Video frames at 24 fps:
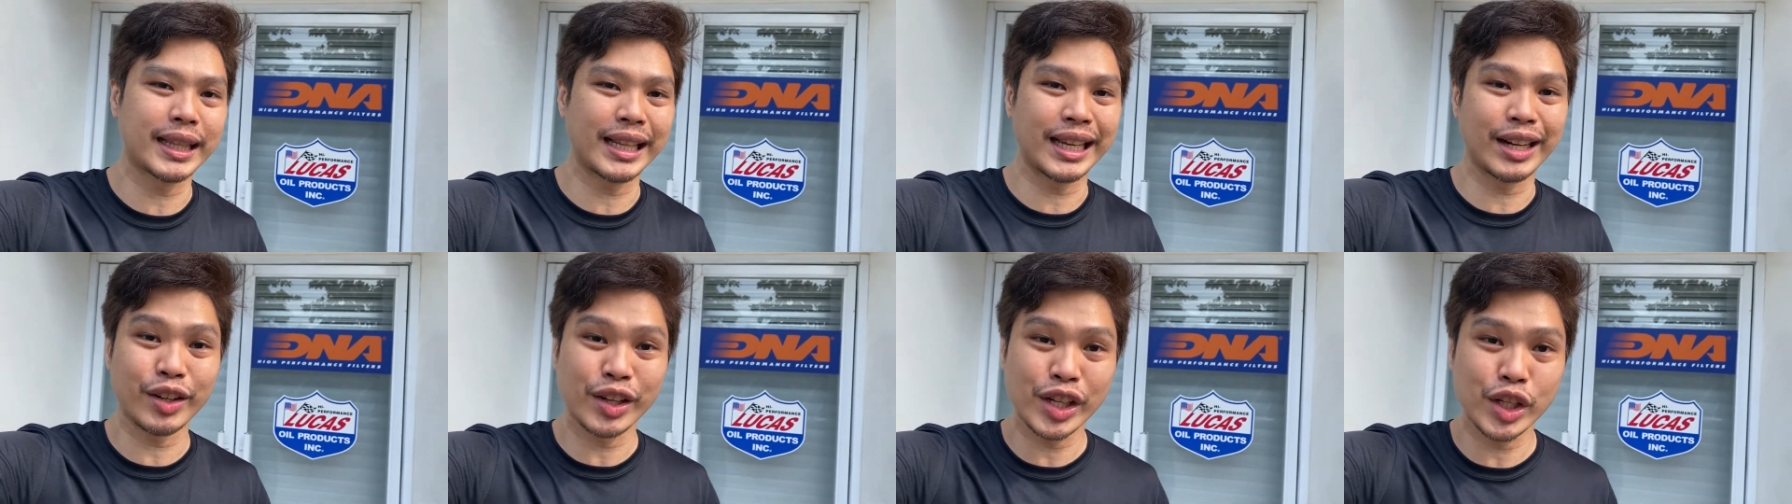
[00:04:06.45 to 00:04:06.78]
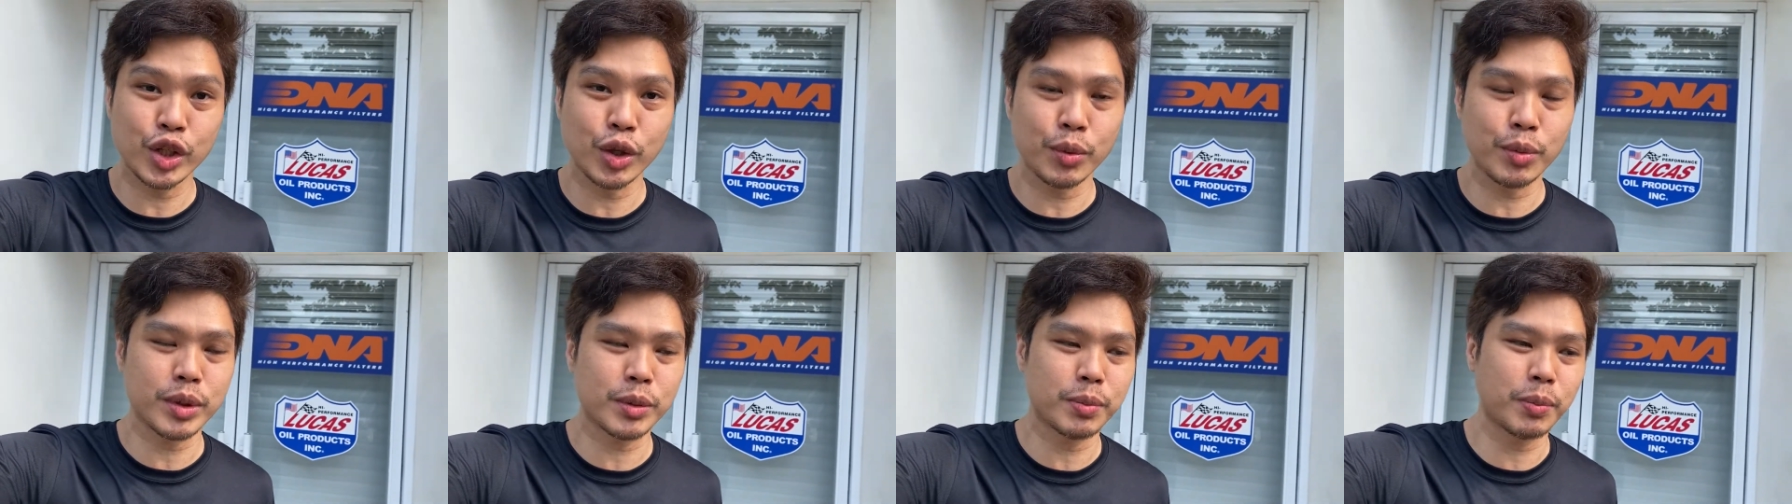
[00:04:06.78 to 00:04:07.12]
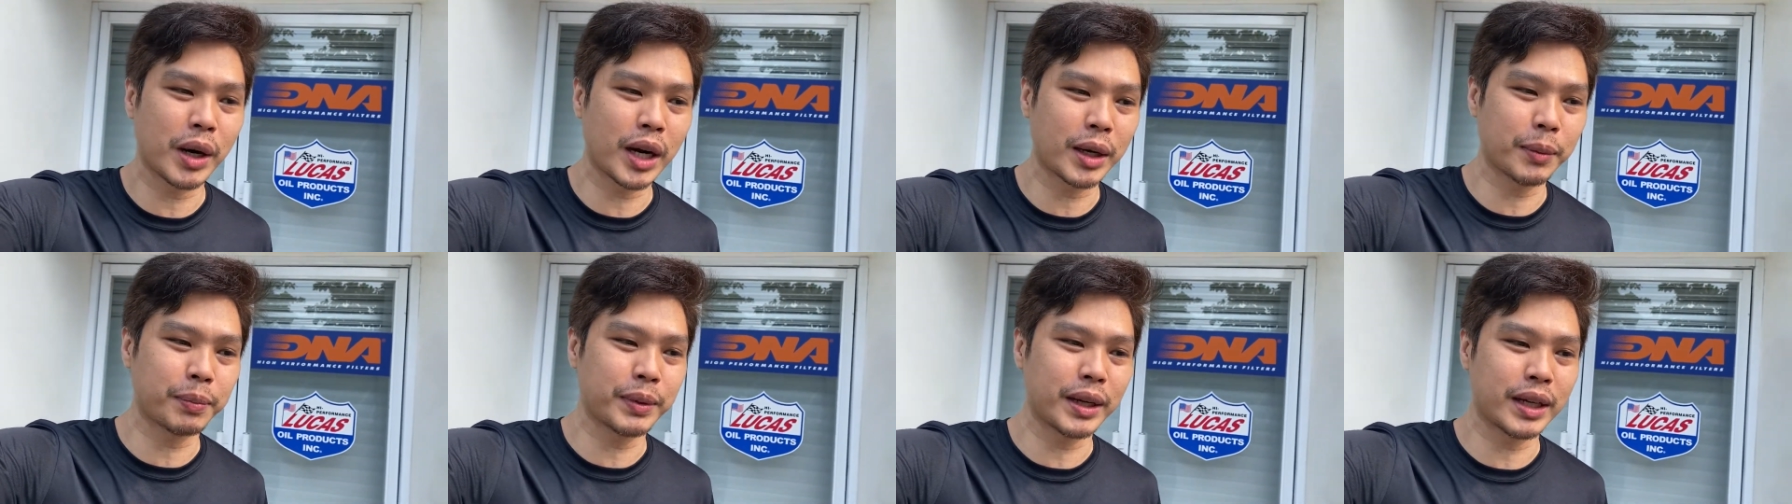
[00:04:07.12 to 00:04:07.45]
iridium
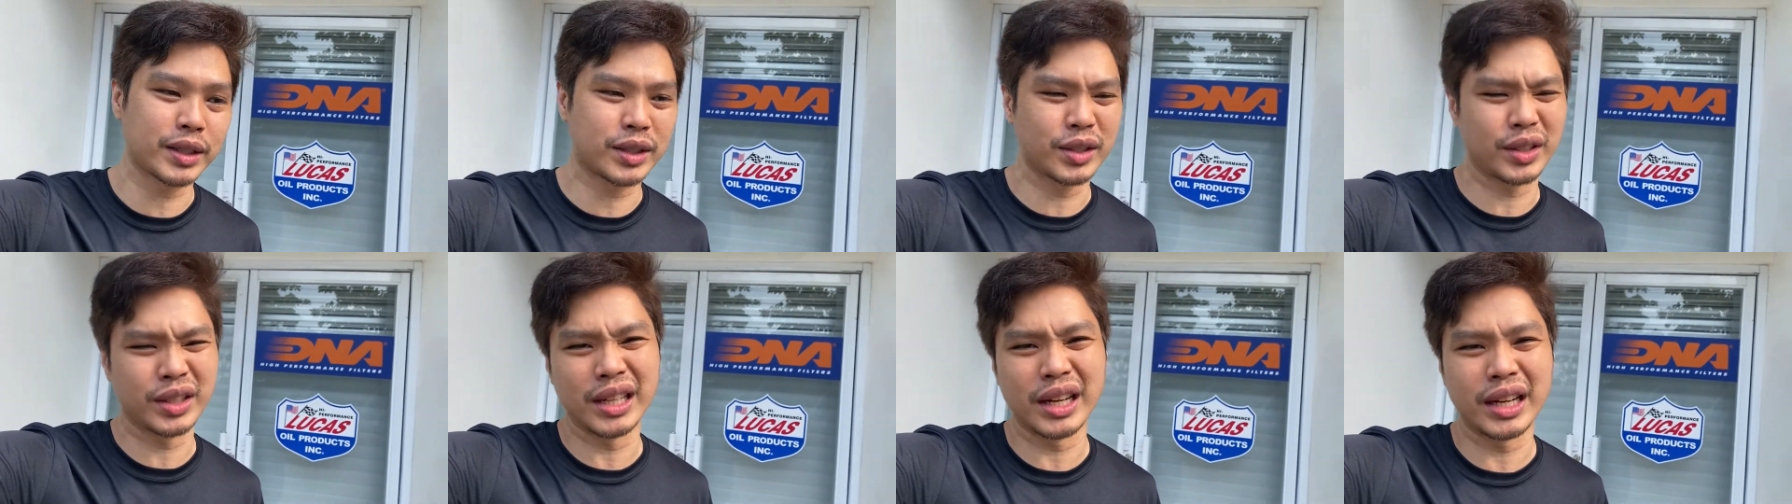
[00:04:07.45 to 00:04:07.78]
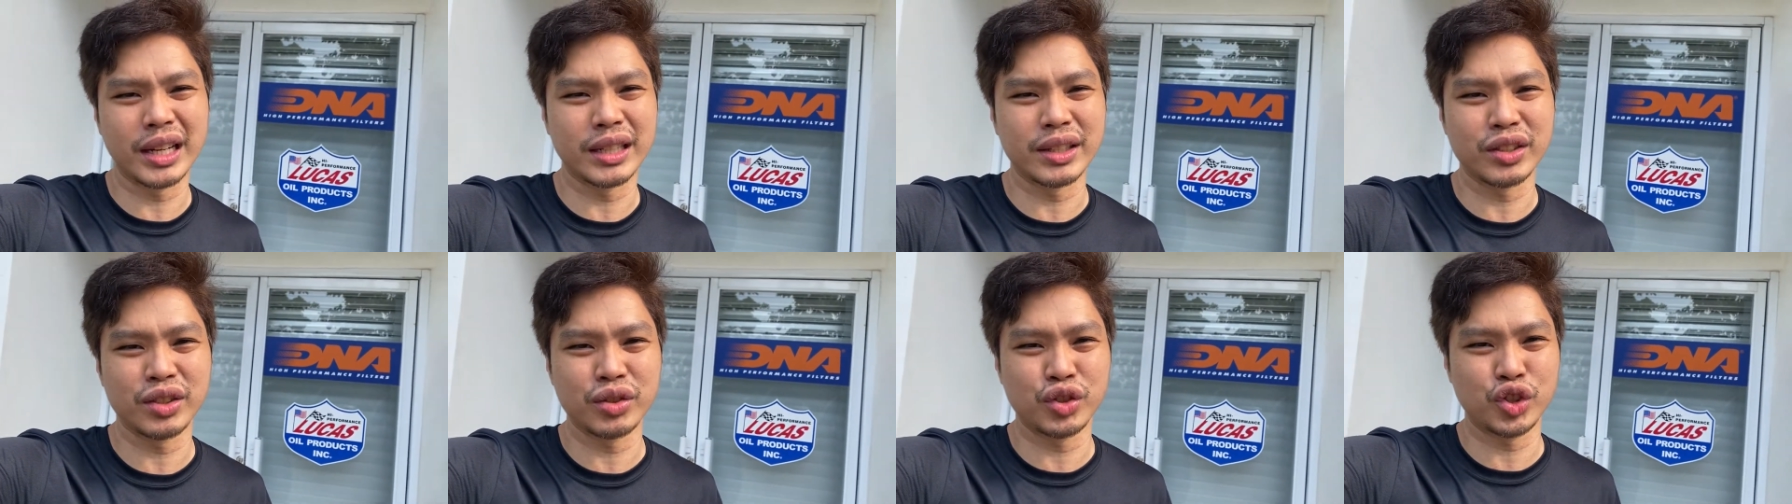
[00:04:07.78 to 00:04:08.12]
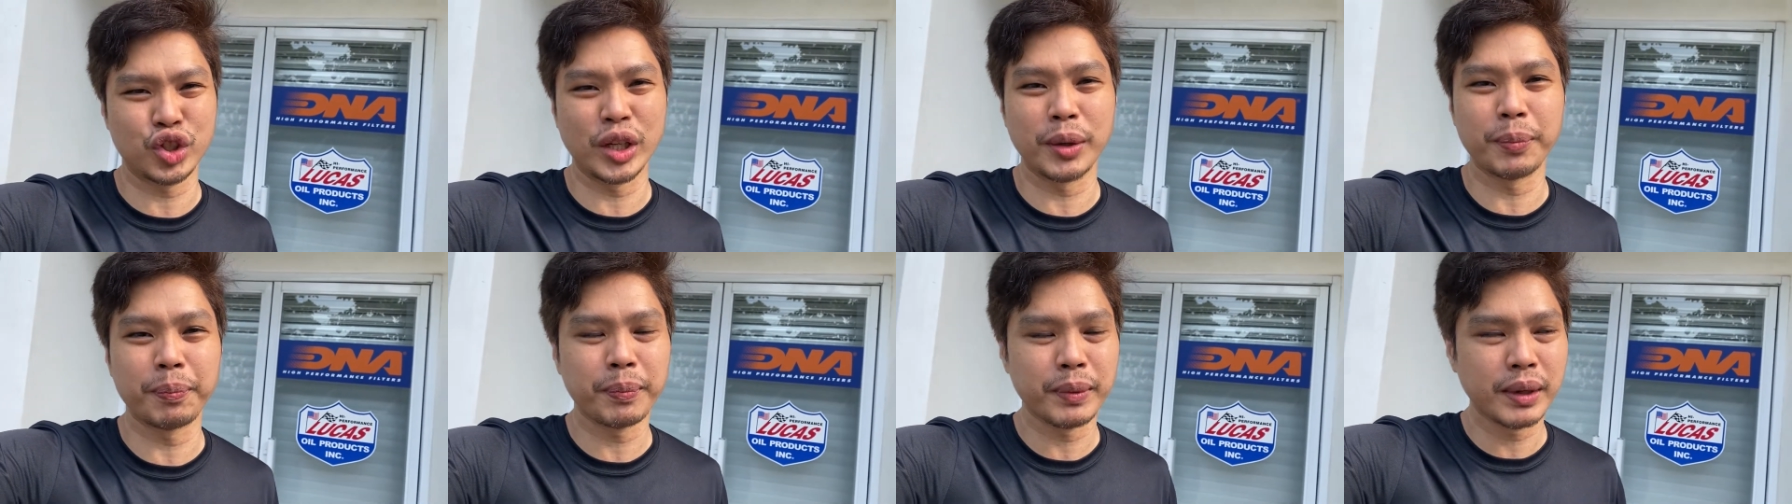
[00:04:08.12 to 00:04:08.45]
spark plug, so they're cheap.